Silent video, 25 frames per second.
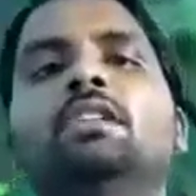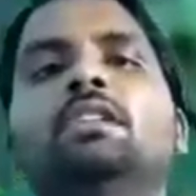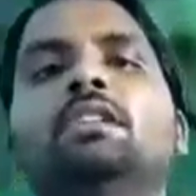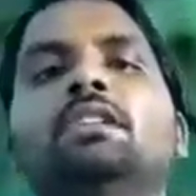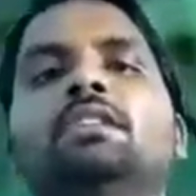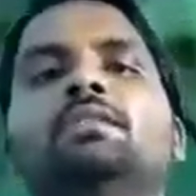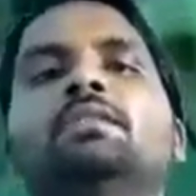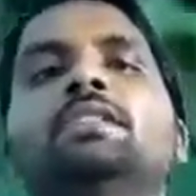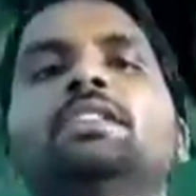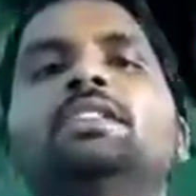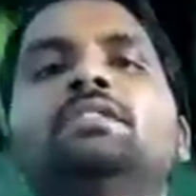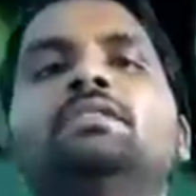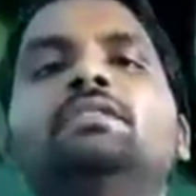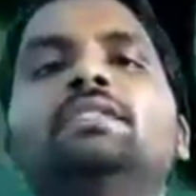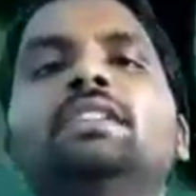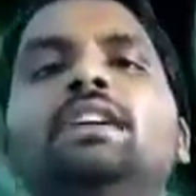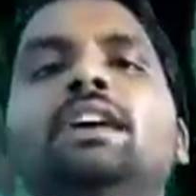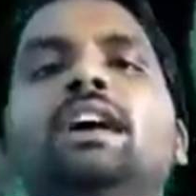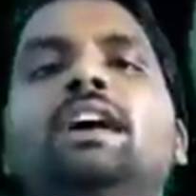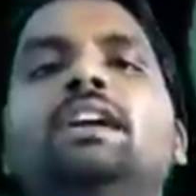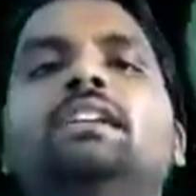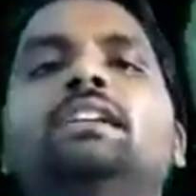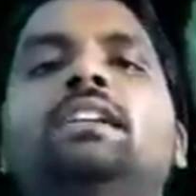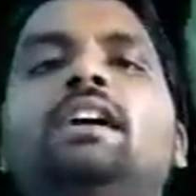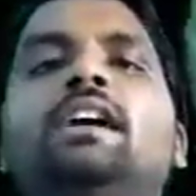Which we
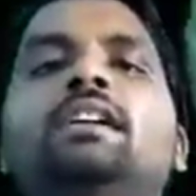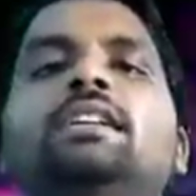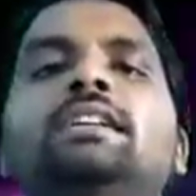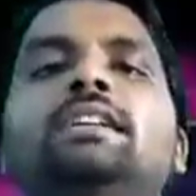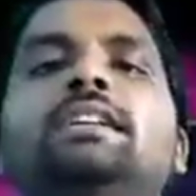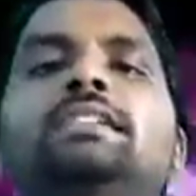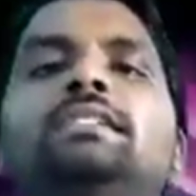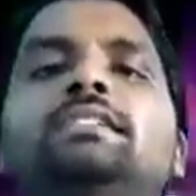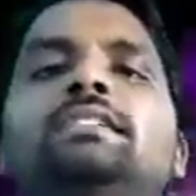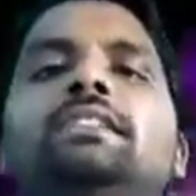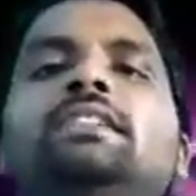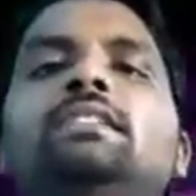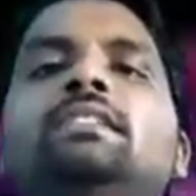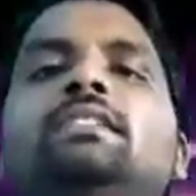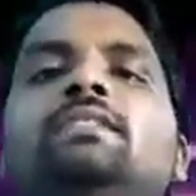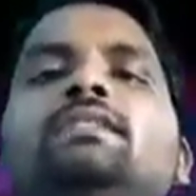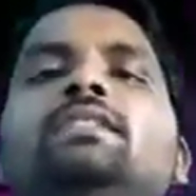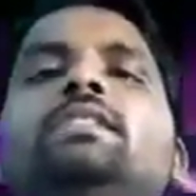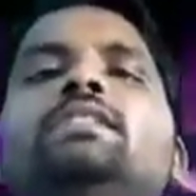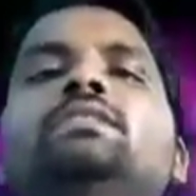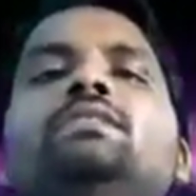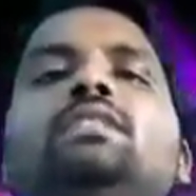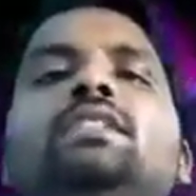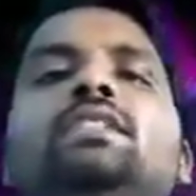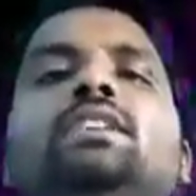are not listening,
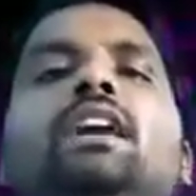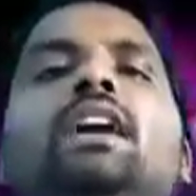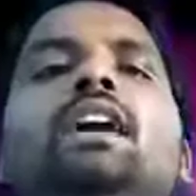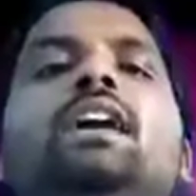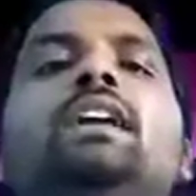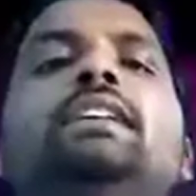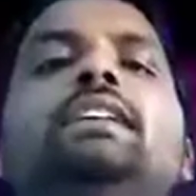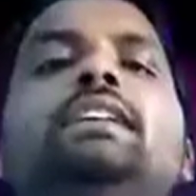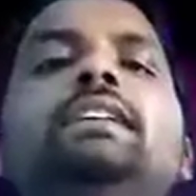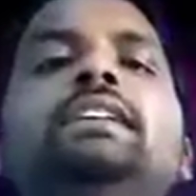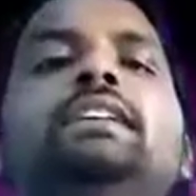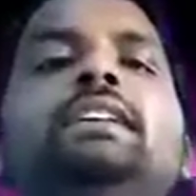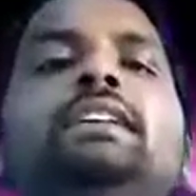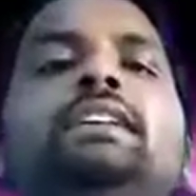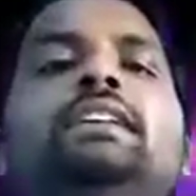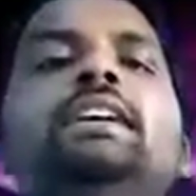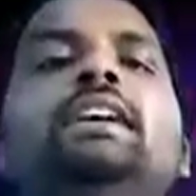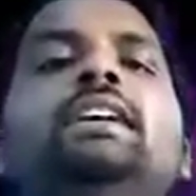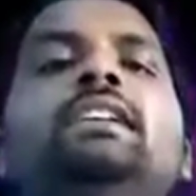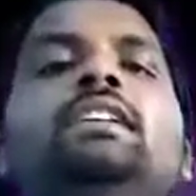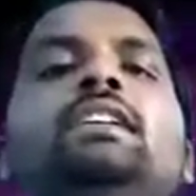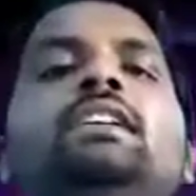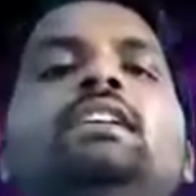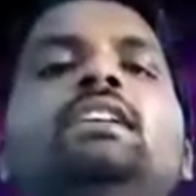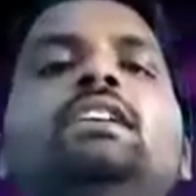which we can't
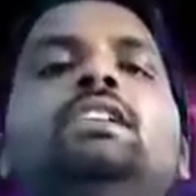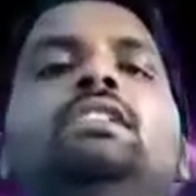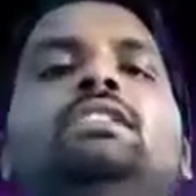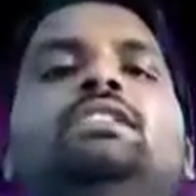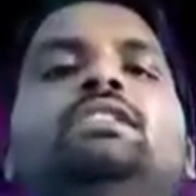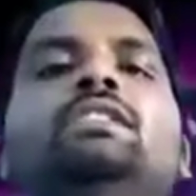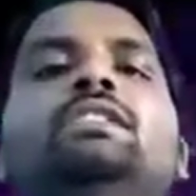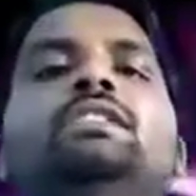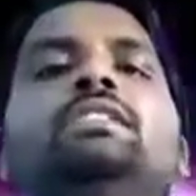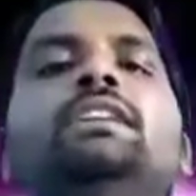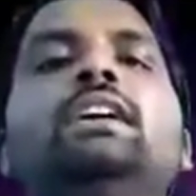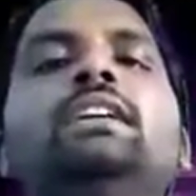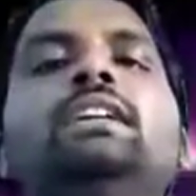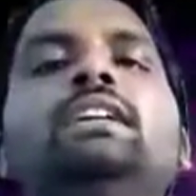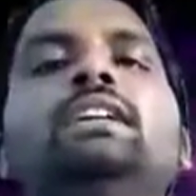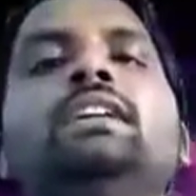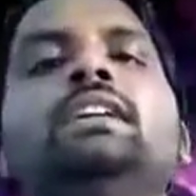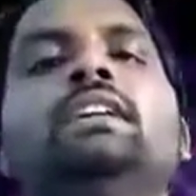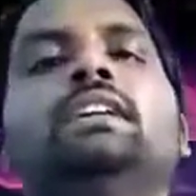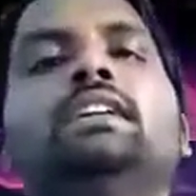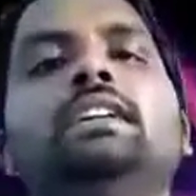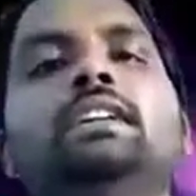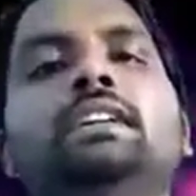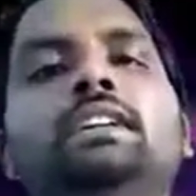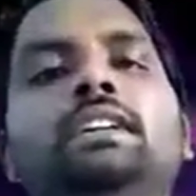hear, those are
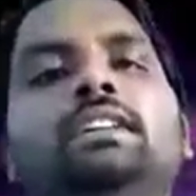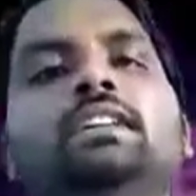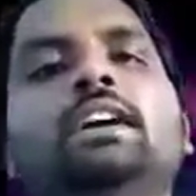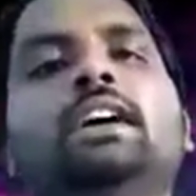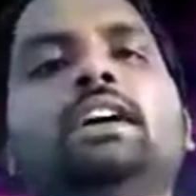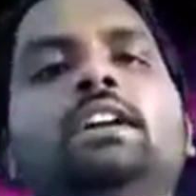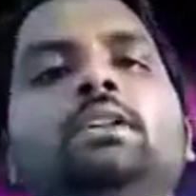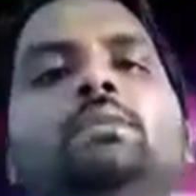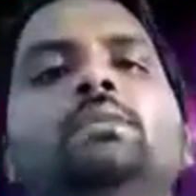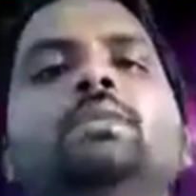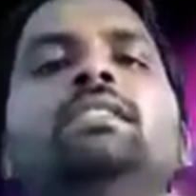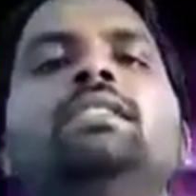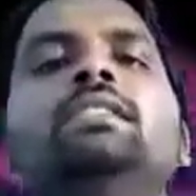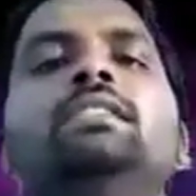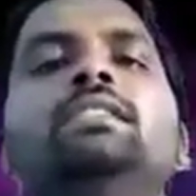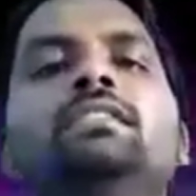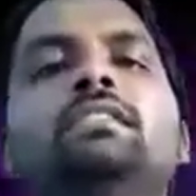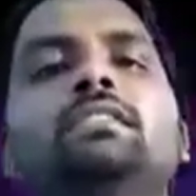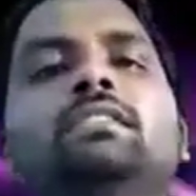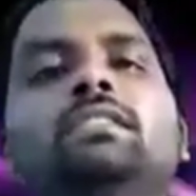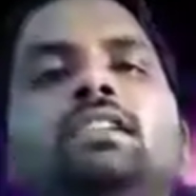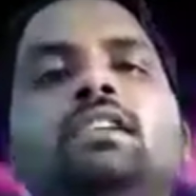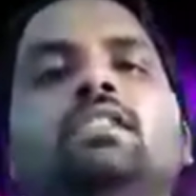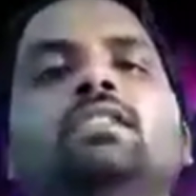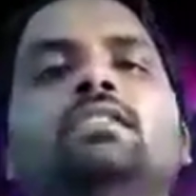inaudible
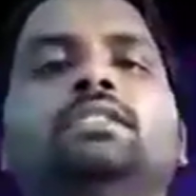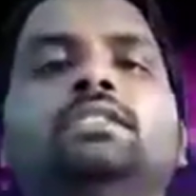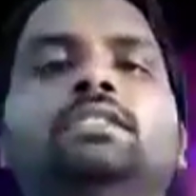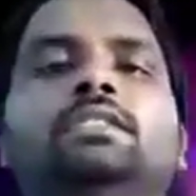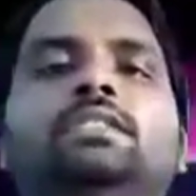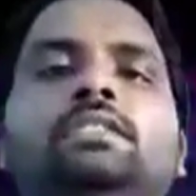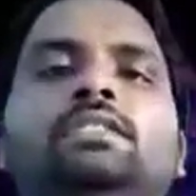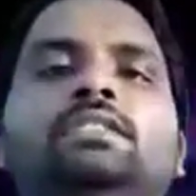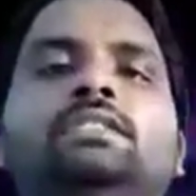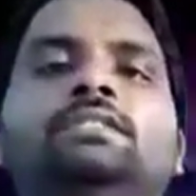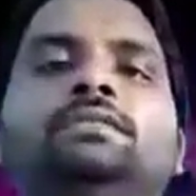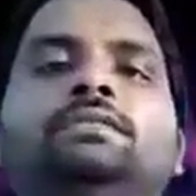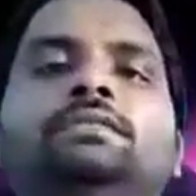sounds.